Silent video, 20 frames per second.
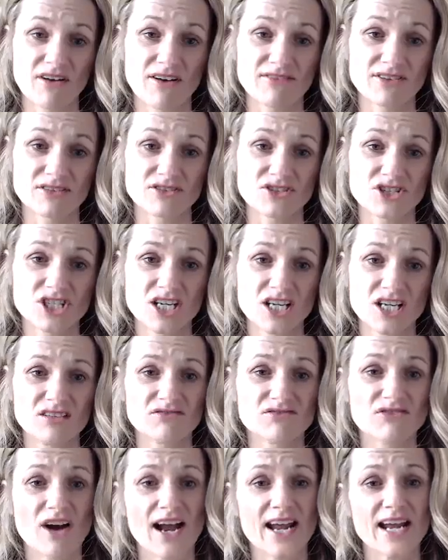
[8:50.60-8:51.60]
revolution,
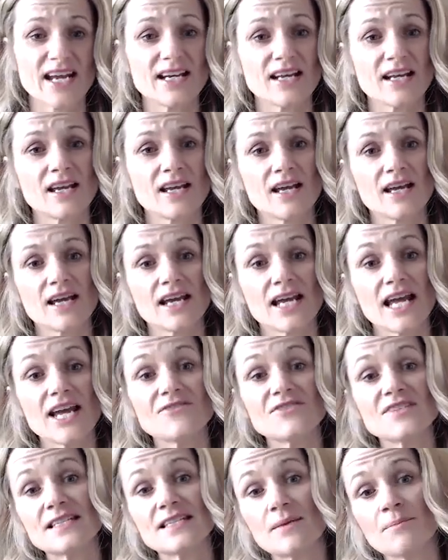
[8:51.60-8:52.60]
right?
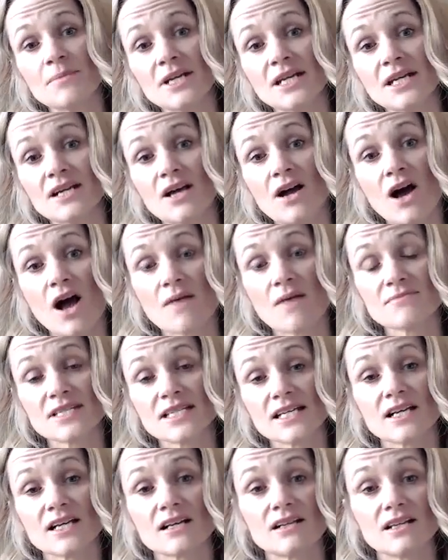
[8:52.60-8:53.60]
If somebody comes,
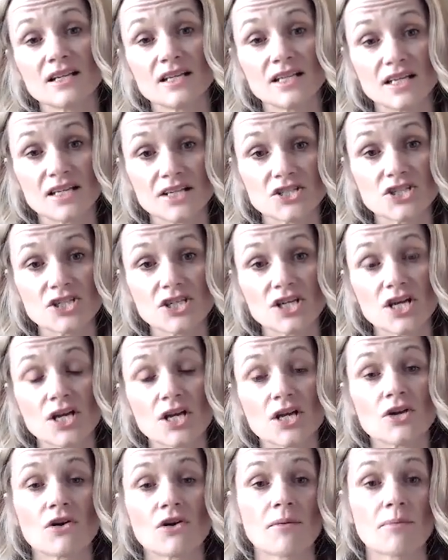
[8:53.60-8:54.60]
like a
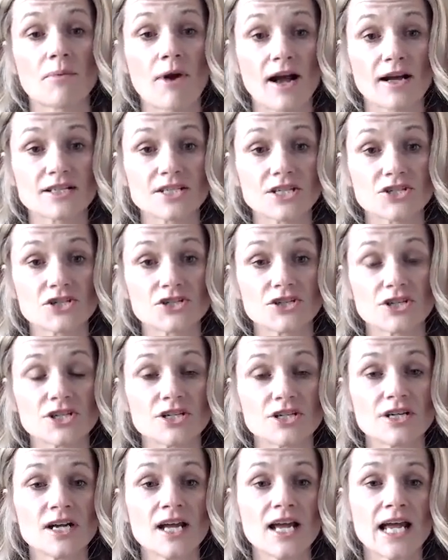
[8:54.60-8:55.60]
clinician or a
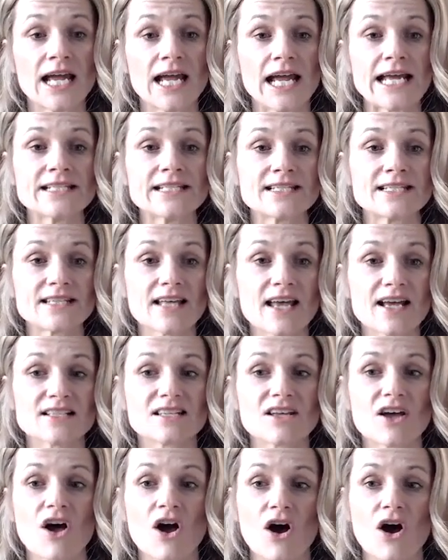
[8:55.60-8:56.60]
practitioner, and
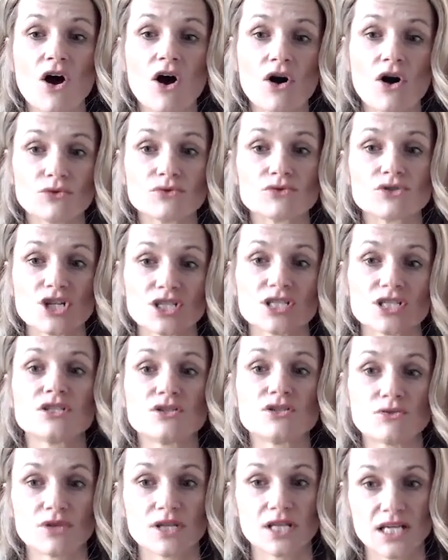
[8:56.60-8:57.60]
says, oh, just
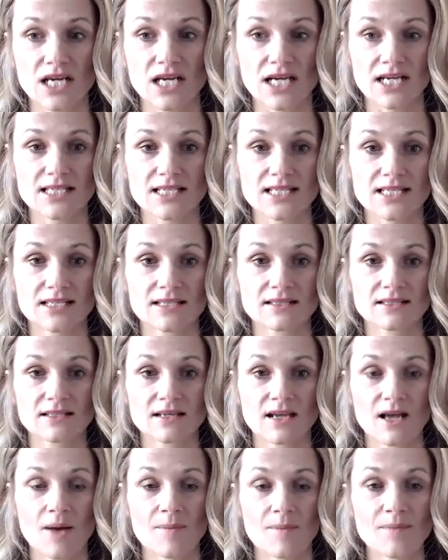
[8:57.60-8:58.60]
do this,
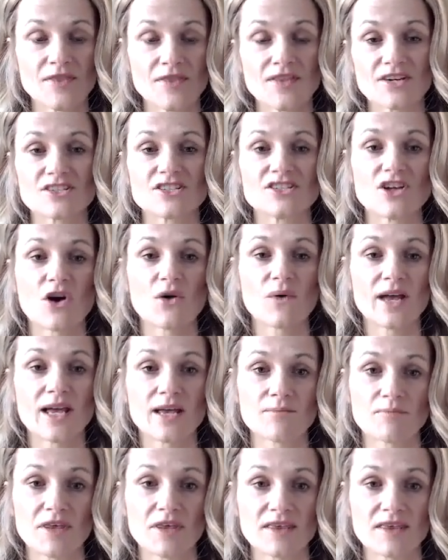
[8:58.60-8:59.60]
but there's no
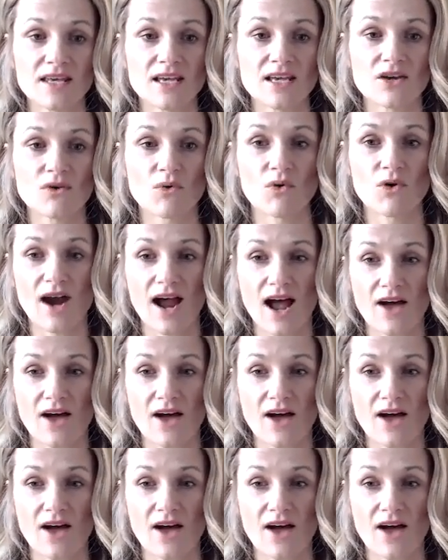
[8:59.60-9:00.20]
empathy or